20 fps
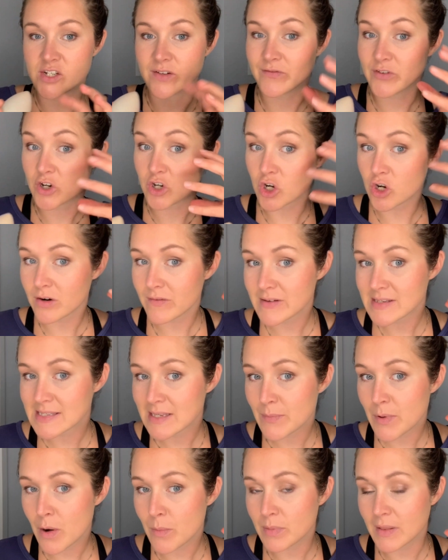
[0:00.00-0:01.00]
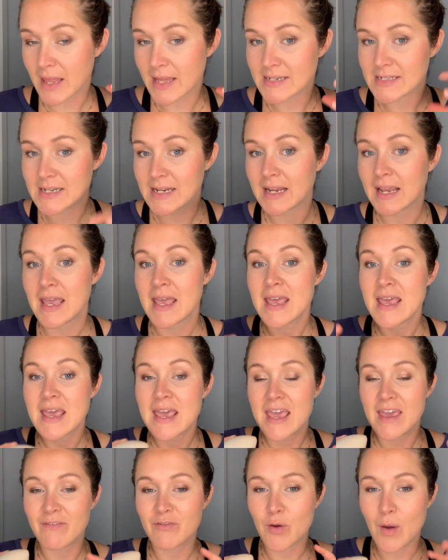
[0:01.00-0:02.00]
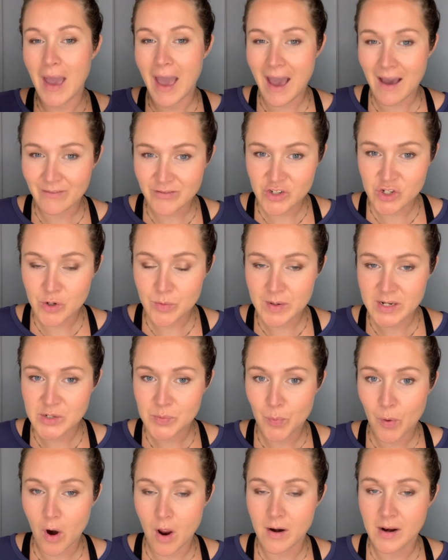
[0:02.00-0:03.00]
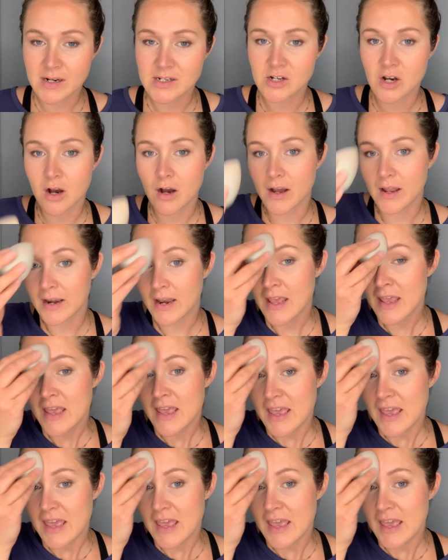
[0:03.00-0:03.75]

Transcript: If you're nervous about blending, if you have too much product on,